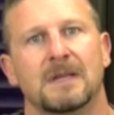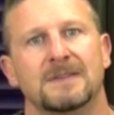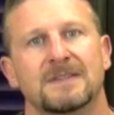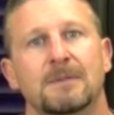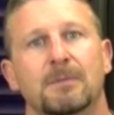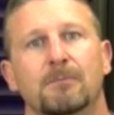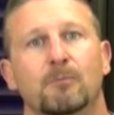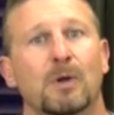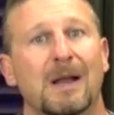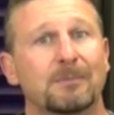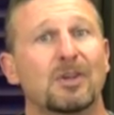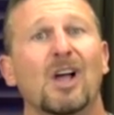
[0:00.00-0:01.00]
See,
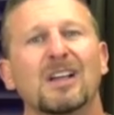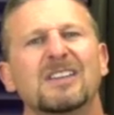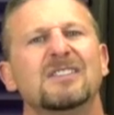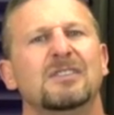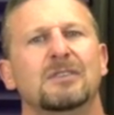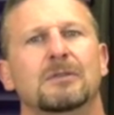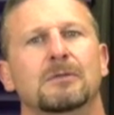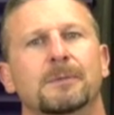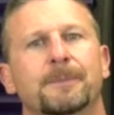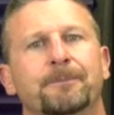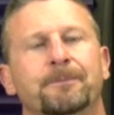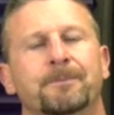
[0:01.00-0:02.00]
when I'm talking to you,
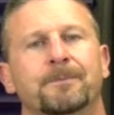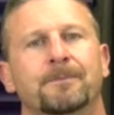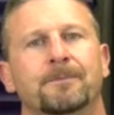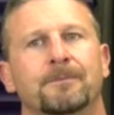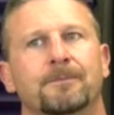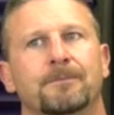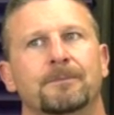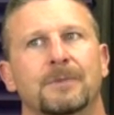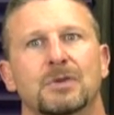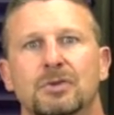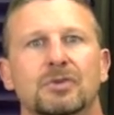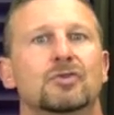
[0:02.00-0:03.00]

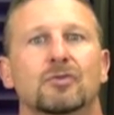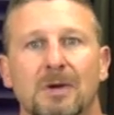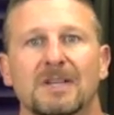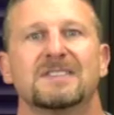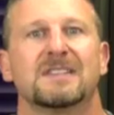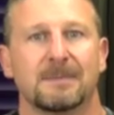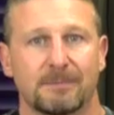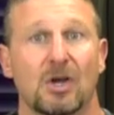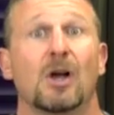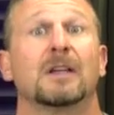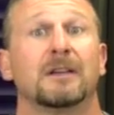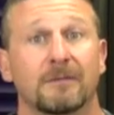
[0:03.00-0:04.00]
you should trust that I'm
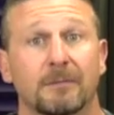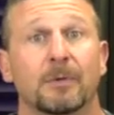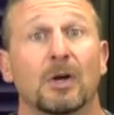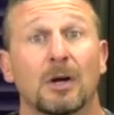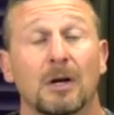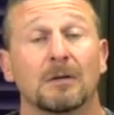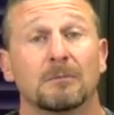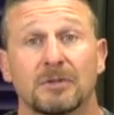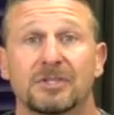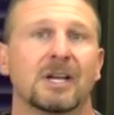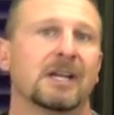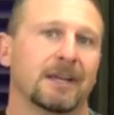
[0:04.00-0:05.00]
talking from the heart,
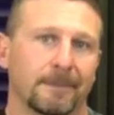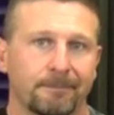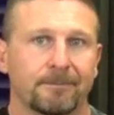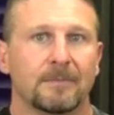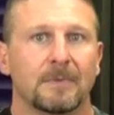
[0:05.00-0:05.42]
which I am.